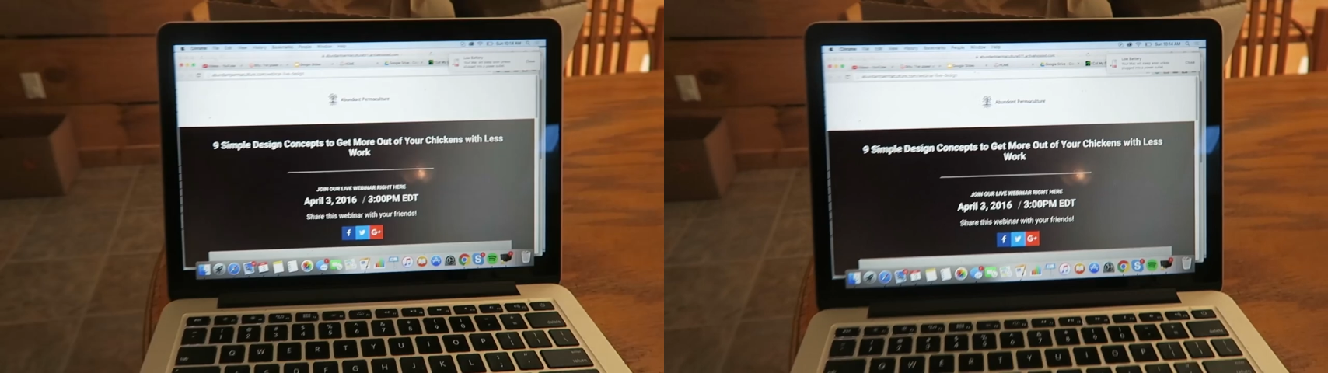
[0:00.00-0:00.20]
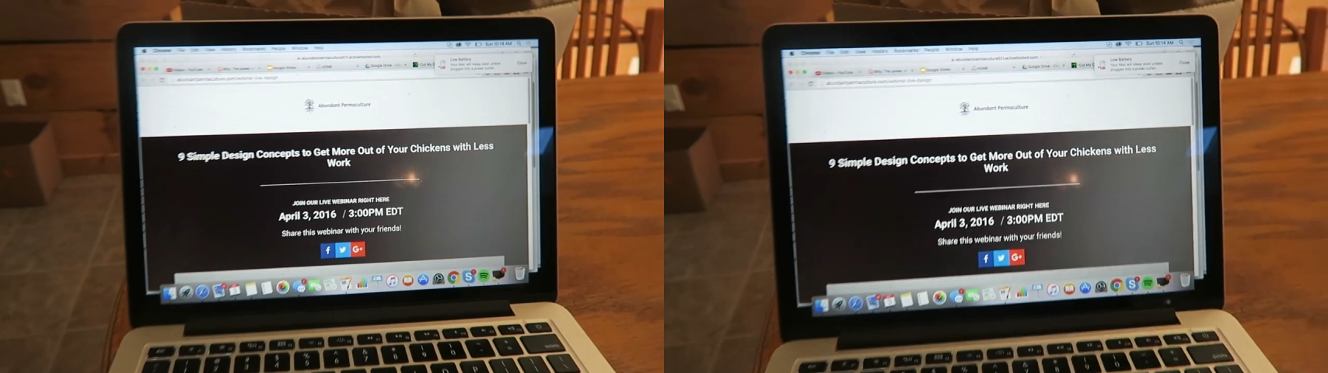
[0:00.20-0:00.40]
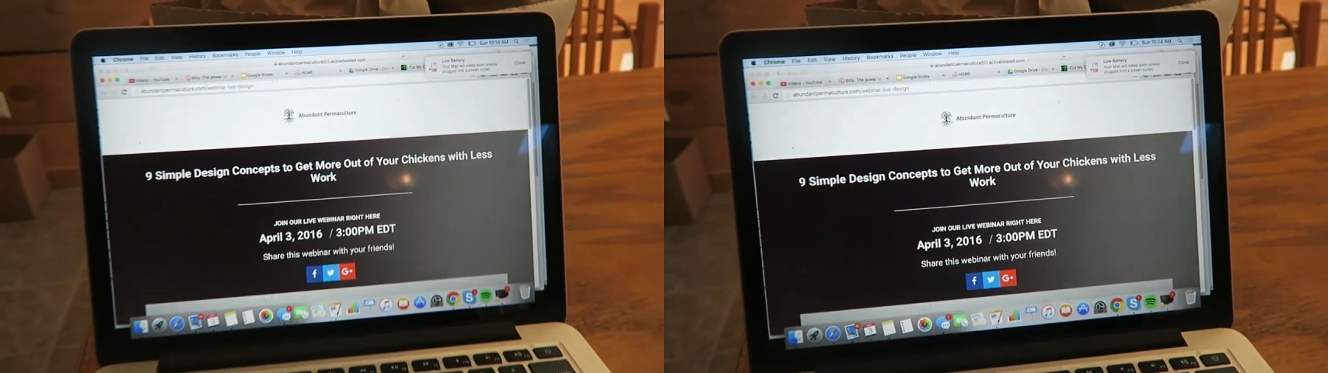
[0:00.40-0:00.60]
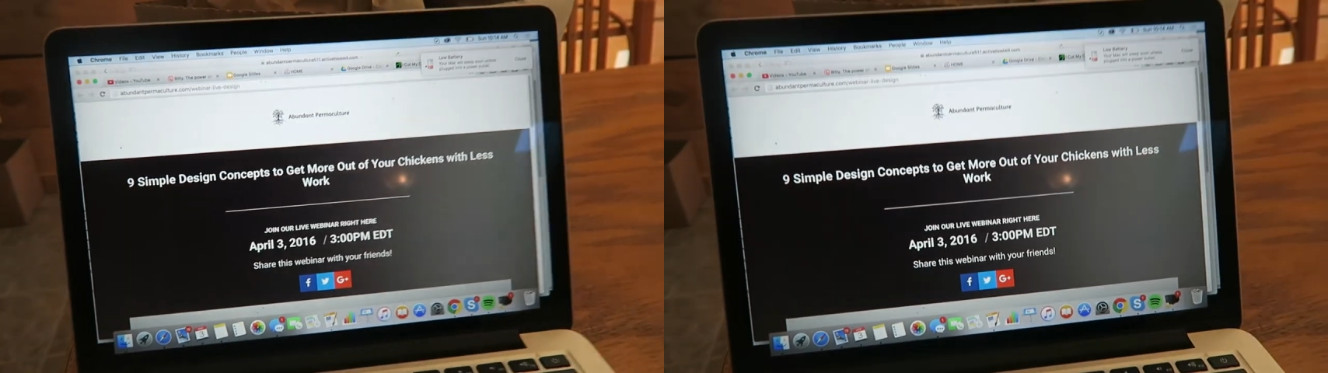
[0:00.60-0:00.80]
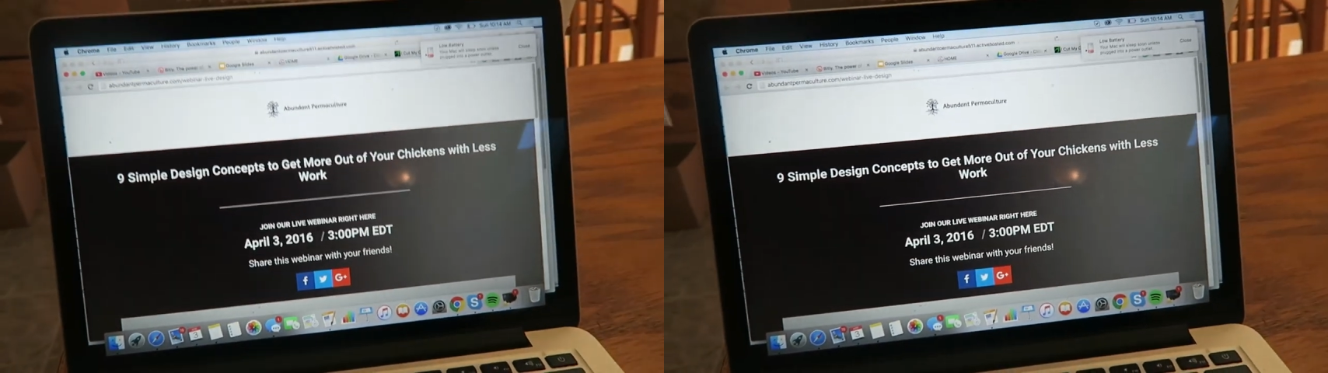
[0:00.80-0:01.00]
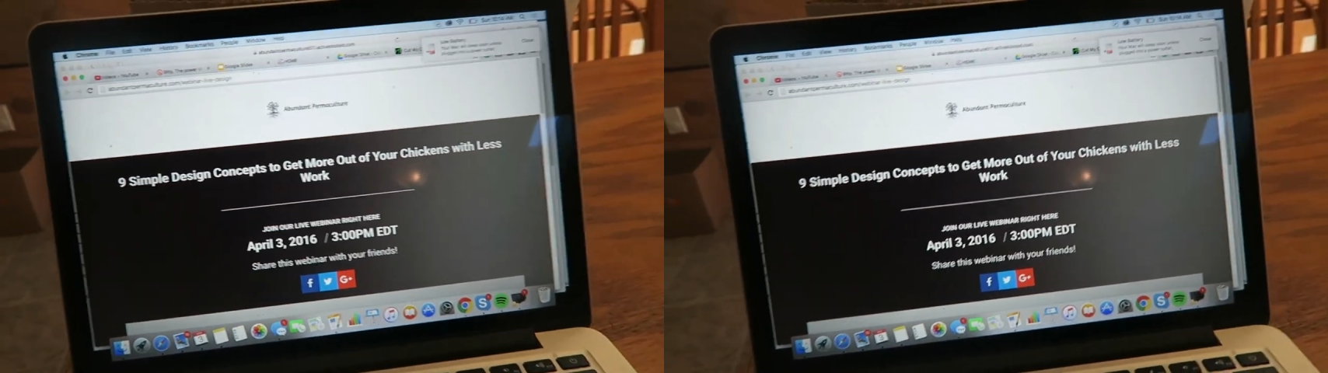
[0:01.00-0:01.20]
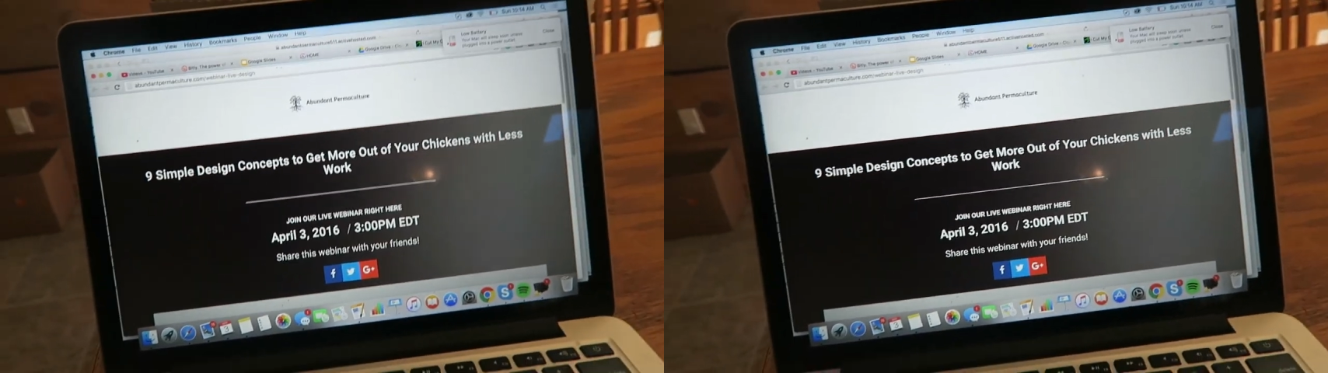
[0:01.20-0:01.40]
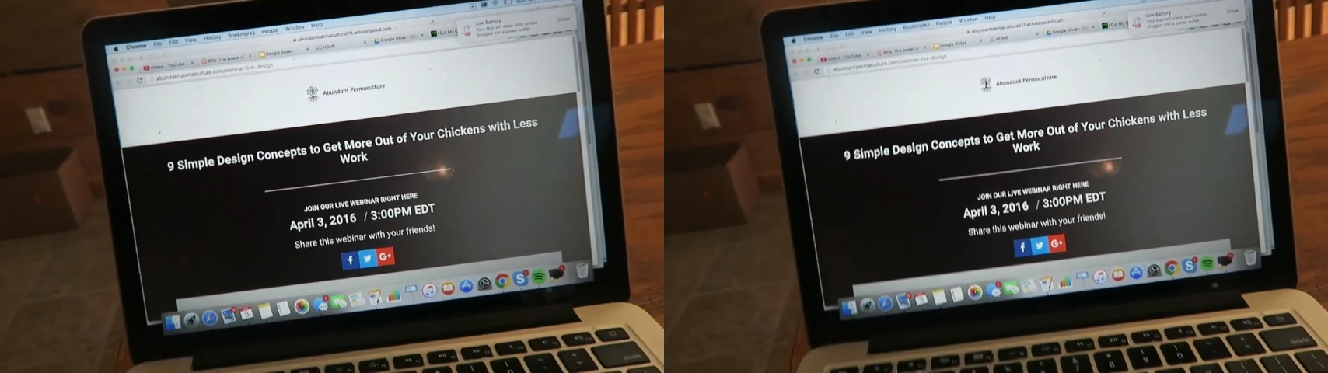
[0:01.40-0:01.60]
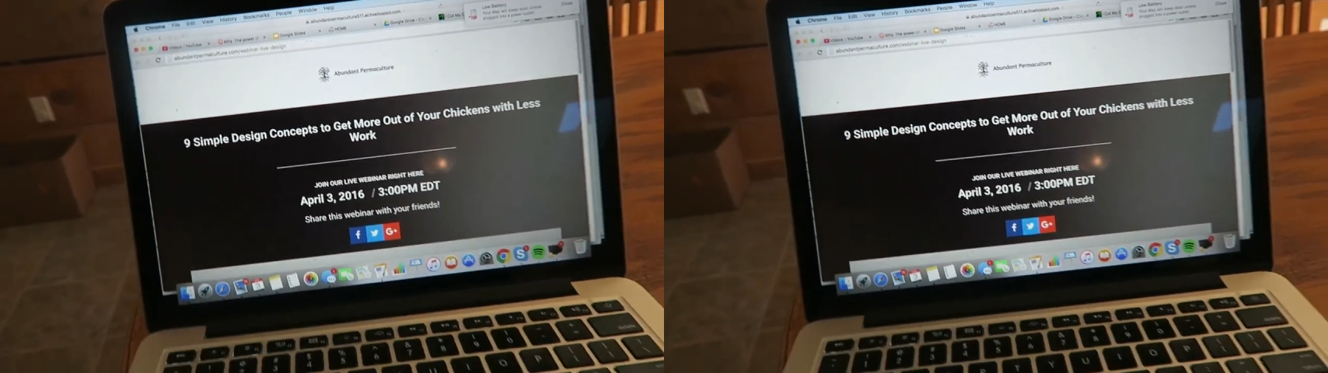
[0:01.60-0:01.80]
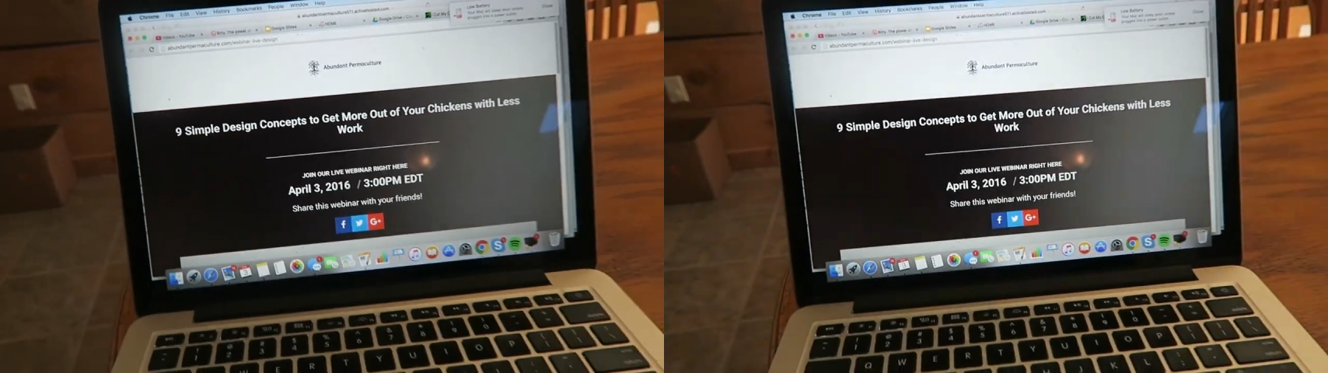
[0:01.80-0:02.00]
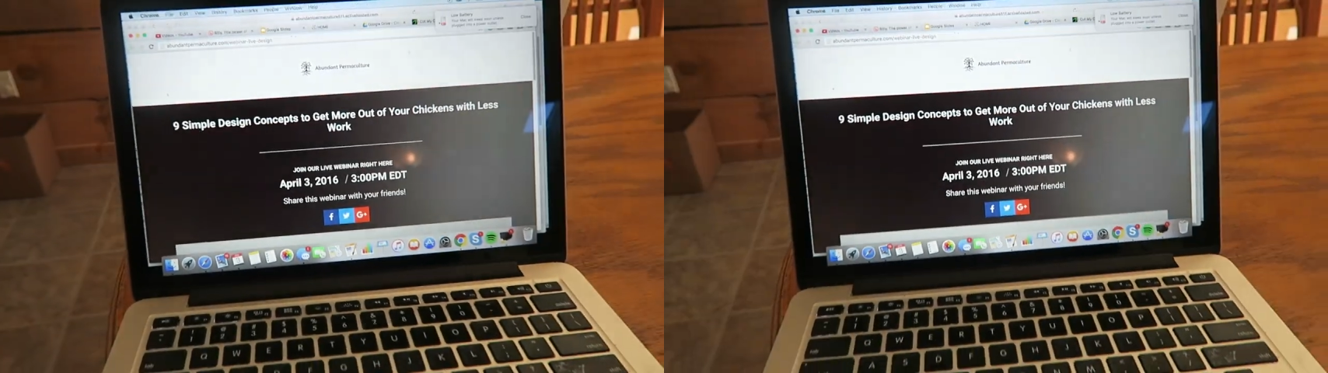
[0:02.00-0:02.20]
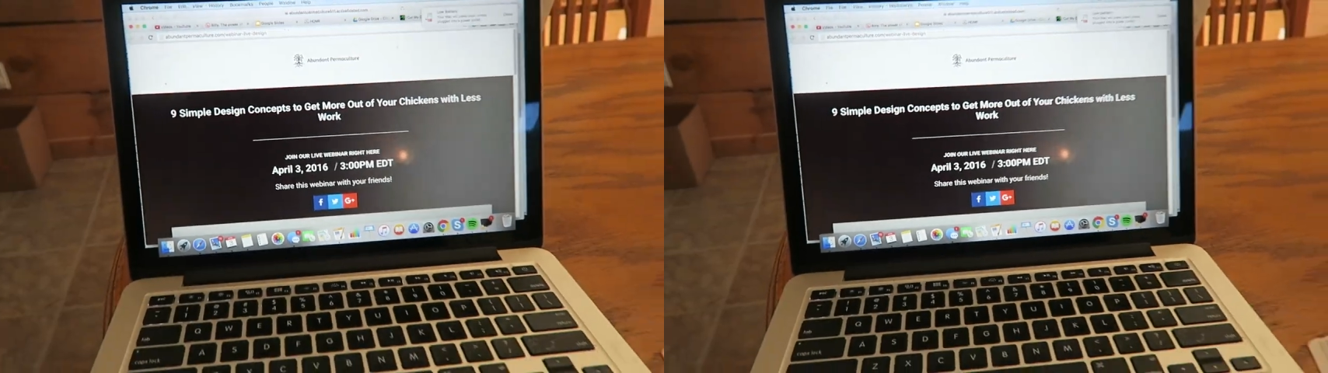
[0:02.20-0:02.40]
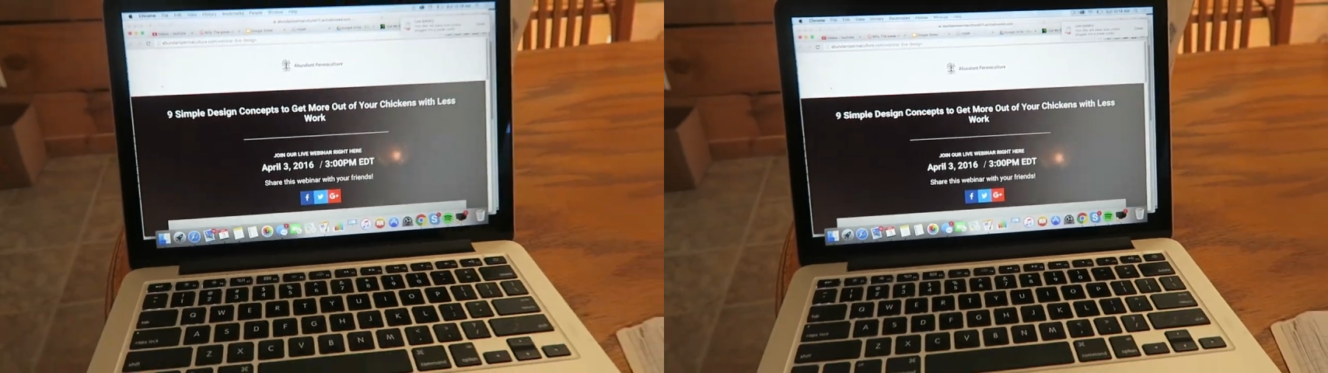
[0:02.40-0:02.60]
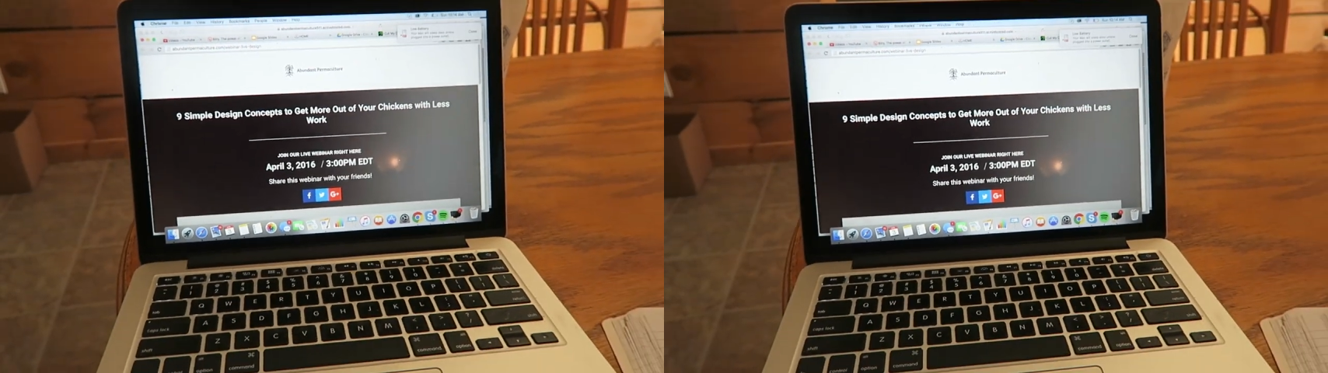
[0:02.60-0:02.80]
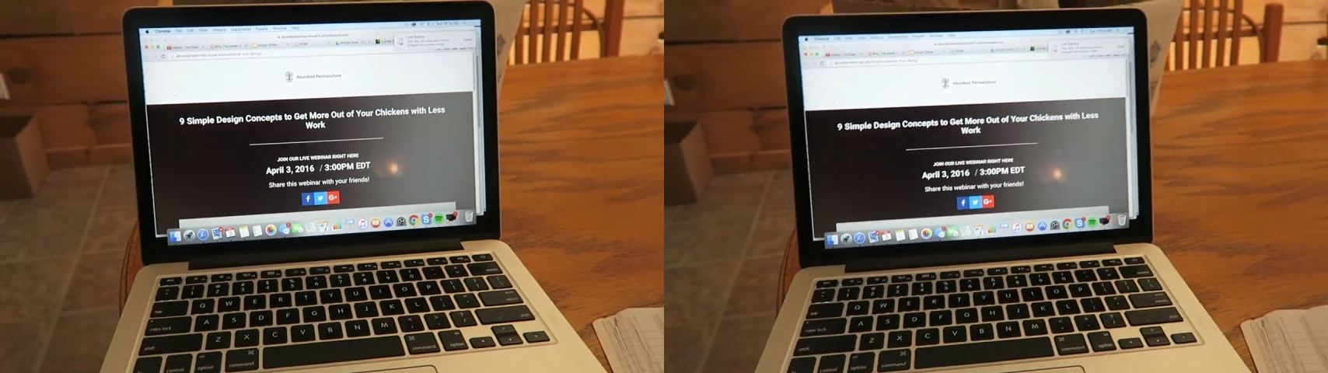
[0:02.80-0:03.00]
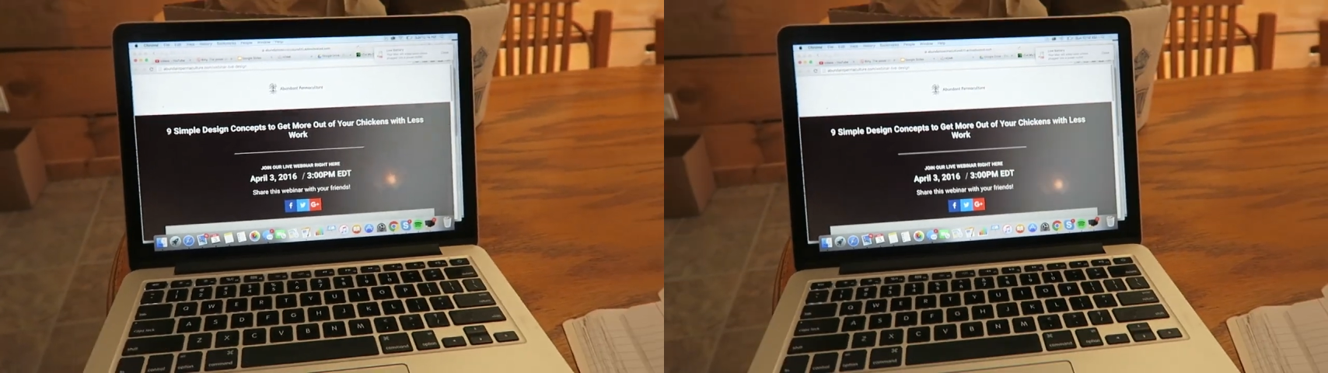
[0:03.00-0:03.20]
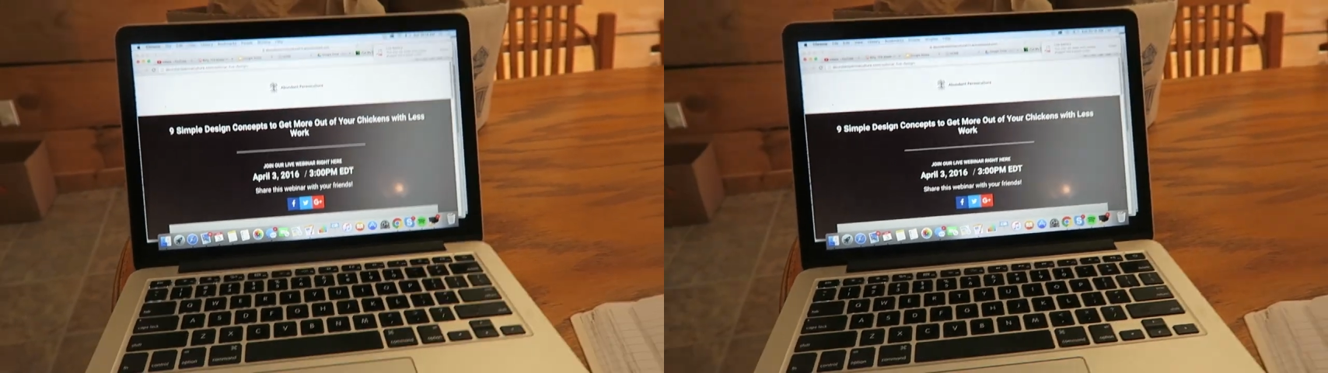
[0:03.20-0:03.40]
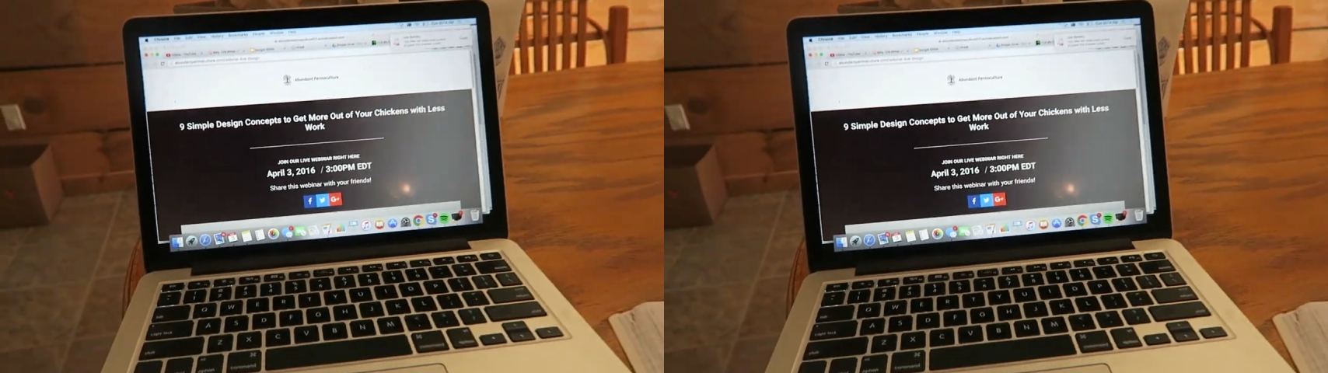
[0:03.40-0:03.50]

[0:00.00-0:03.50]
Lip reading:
[unreadable: no face in view]